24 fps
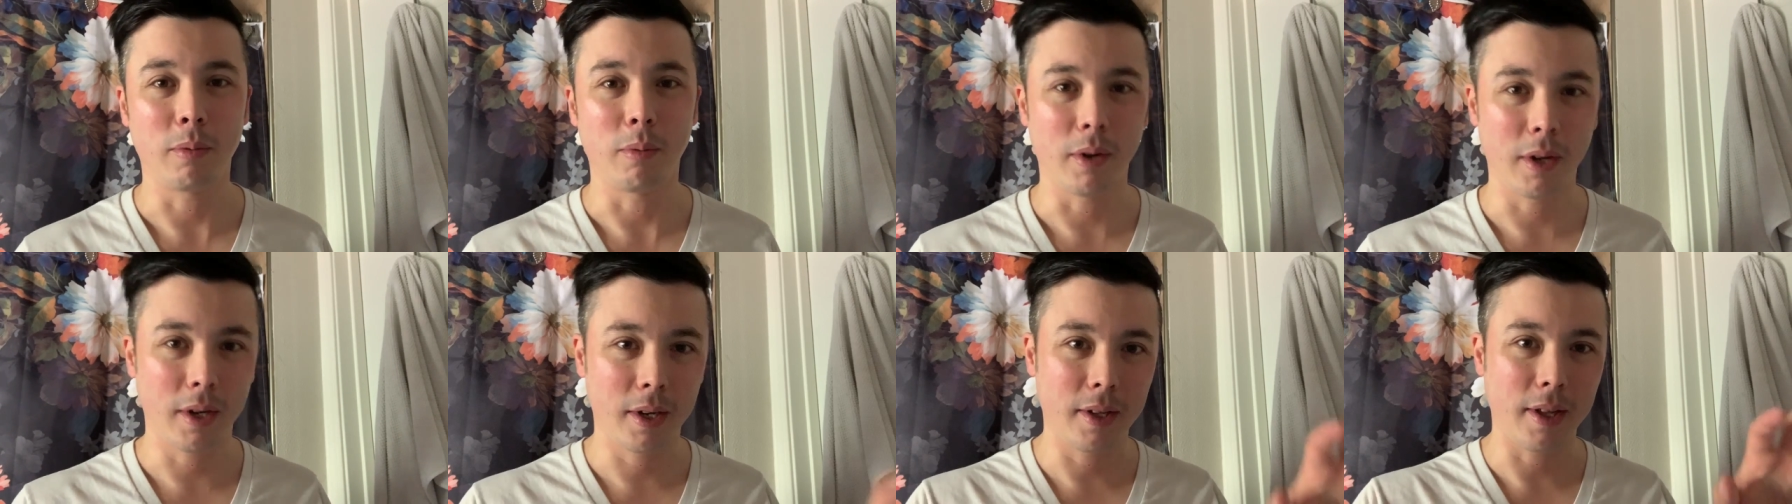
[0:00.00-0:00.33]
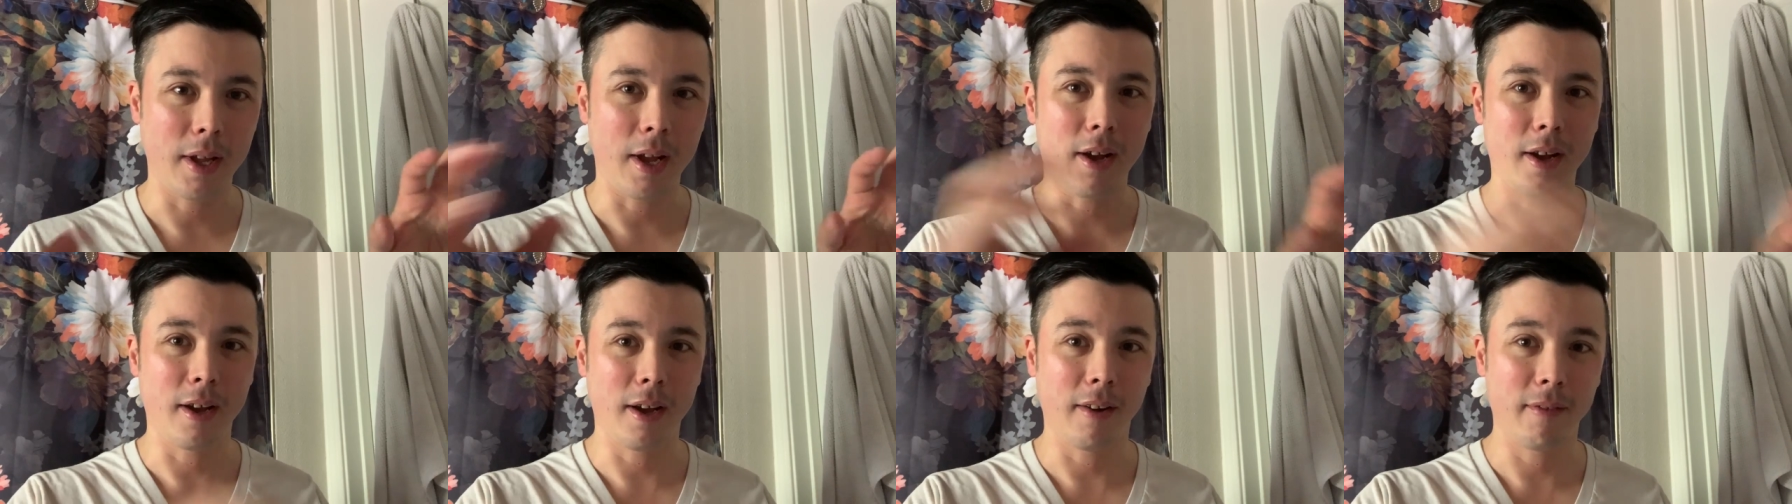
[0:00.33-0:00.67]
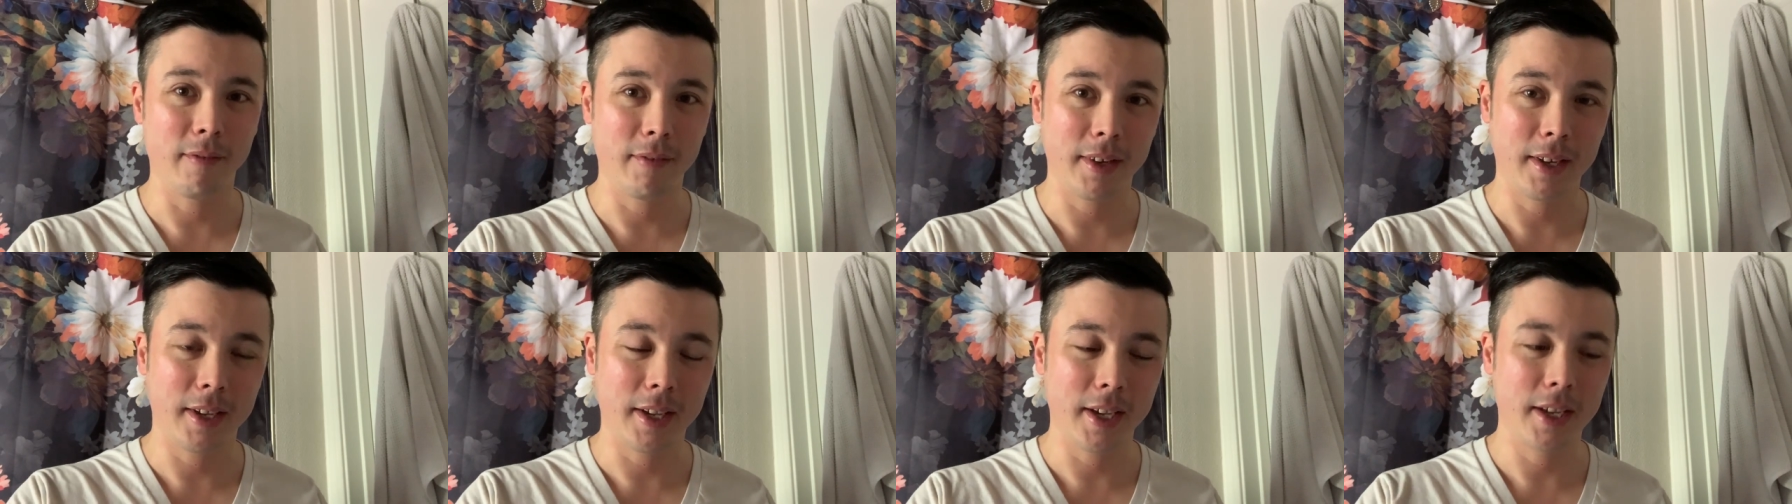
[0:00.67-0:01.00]
while on
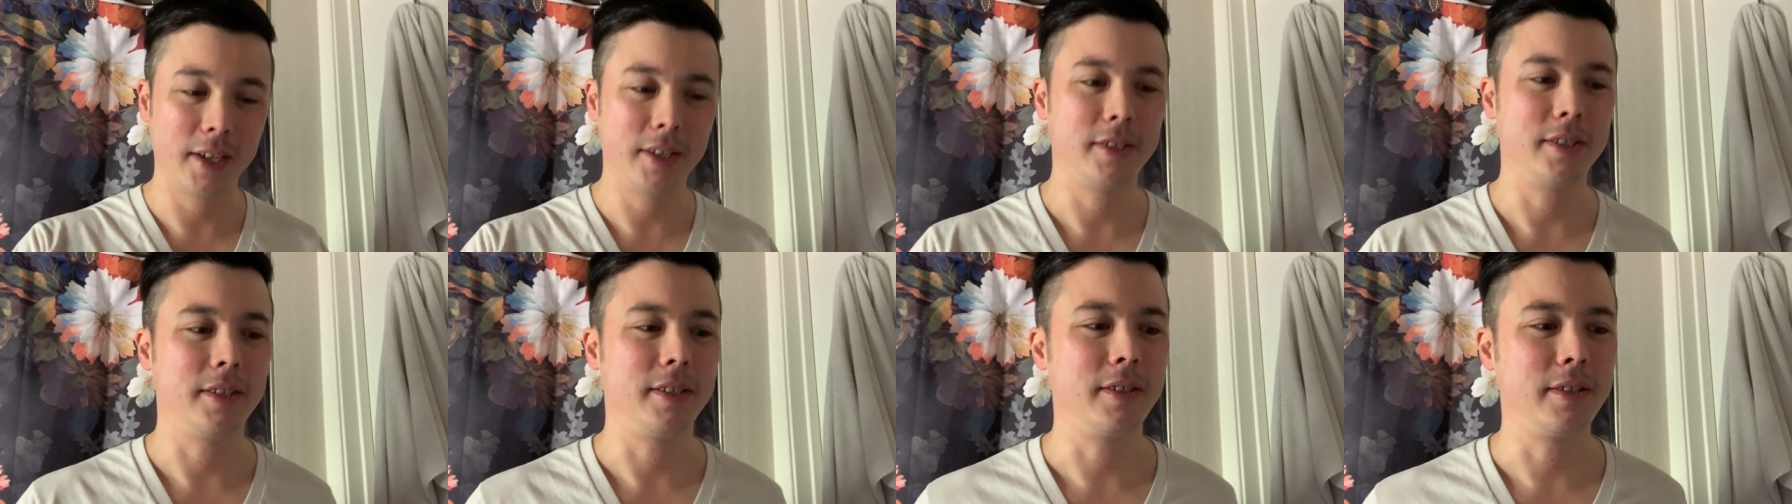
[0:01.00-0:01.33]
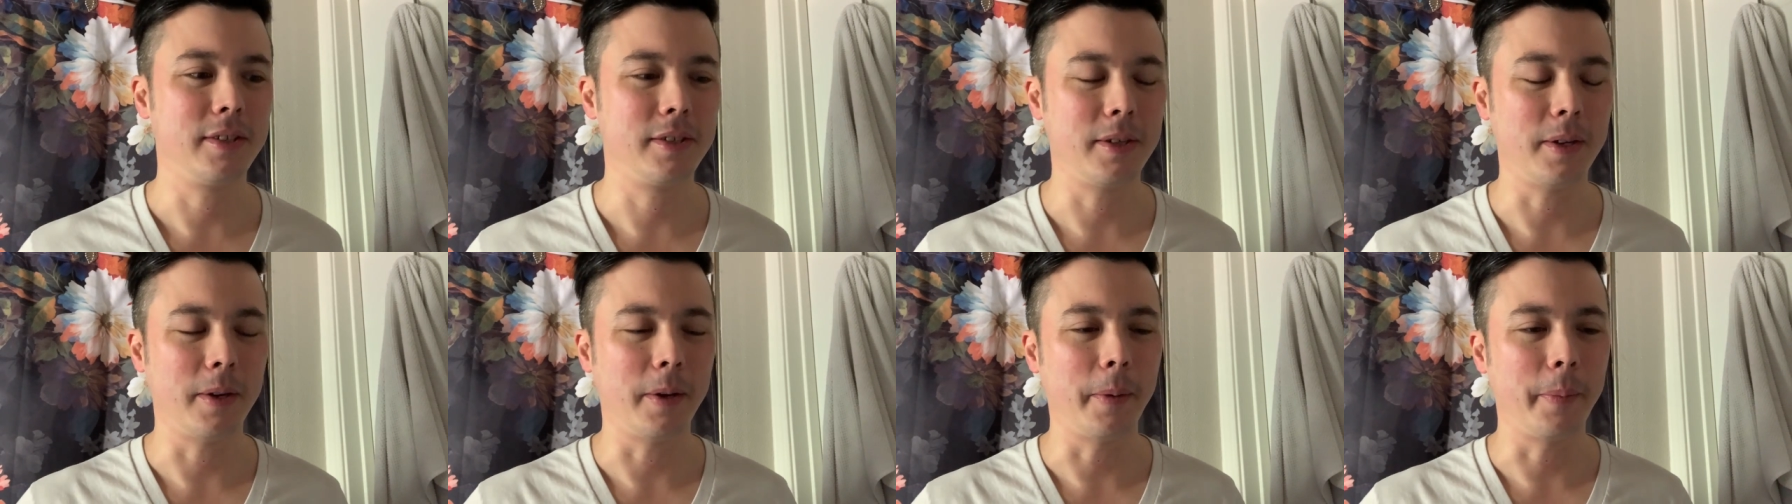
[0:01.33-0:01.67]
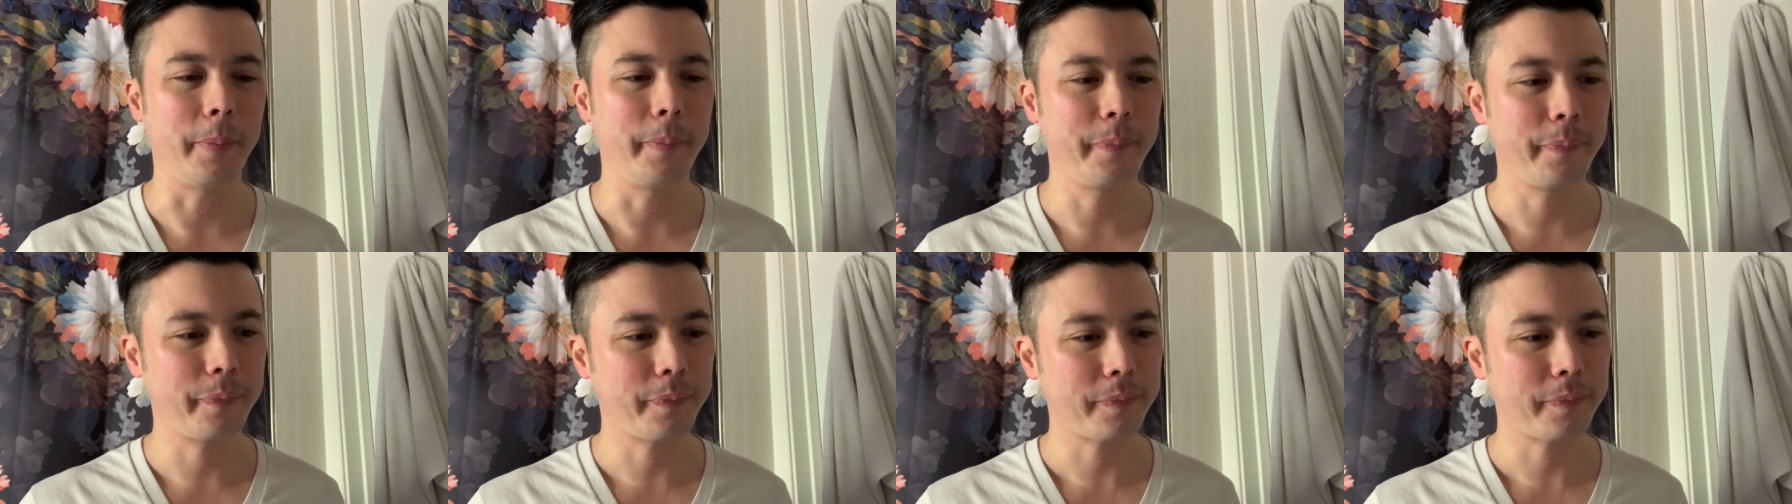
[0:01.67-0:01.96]
vacation. So